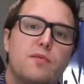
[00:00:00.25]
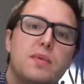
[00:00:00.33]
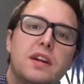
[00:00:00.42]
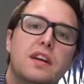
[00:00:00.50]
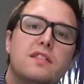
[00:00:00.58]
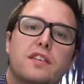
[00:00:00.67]

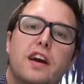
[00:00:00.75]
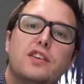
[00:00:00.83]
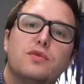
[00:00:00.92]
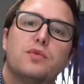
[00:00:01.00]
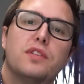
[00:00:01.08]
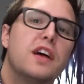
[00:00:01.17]
everybody, it's
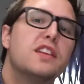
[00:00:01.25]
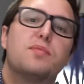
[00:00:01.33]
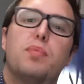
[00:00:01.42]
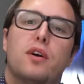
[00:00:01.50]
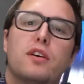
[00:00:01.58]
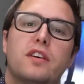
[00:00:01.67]
Andrew with Let's
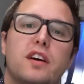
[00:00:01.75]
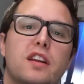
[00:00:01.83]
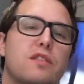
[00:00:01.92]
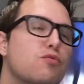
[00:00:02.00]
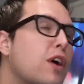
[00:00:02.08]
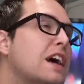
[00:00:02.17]
Park It,
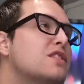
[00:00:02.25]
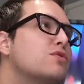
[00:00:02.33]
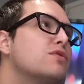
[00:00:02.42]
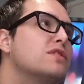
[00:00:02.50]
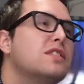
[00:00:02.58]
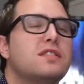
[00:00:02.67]
and Rise of the
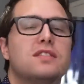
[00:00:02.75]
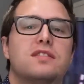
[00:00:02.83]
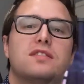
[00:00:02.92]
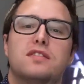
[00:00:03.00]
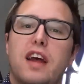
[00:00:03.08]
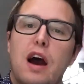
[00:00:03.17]
Resistance
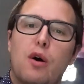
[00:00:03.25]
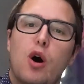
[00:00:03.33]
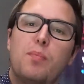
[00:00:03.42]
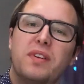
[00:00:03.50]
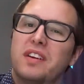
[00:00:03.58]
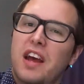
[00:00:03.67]
is now
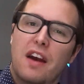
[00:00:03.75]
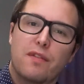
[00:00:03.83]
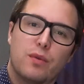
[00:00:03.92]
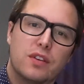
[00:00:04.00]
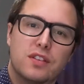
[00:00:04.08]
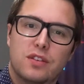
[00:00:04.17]
open and
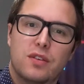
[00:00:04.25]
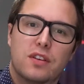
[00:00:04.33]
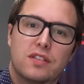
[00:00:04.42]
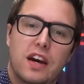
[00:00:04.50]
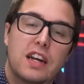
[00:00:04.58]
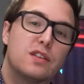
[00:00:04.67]
everyone's so
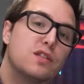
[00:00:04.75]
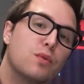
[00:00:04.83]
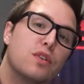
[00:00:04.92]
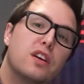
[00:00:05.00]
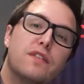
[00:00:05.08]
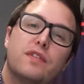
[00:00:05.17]
excited, so
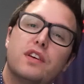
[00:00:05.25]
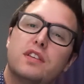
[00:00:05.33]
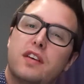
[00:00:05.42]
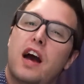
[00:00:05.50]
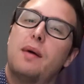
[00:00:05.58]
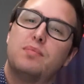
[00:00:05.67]
we're going to give you the
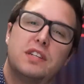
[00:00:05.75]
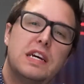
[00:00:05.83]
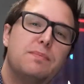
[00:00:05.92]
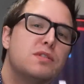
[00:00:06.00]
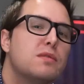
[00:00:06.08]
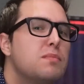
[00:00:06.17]
top
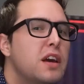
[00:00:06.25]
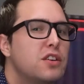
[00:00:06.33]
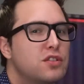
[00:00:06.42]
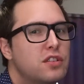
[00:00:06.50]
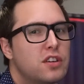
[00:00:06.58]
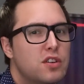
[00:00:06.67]
tips to make
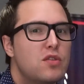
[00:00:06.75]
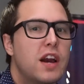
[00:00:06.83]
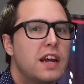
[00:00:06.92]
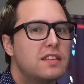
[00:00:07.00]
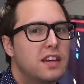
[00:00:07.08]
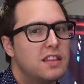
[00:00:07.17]
sure that you
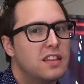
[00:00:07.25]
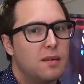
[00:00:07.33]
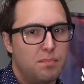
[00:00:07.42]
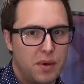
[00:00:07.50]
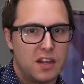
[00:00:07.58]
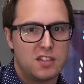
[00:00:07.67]
guys get the
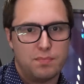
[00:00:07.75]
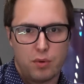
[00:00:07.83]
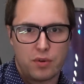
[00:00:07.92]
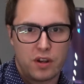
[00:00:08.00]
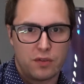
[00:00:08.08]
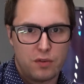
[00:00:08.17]
best
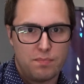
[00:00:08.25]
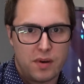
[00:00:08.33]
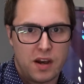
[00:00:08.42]
boarding group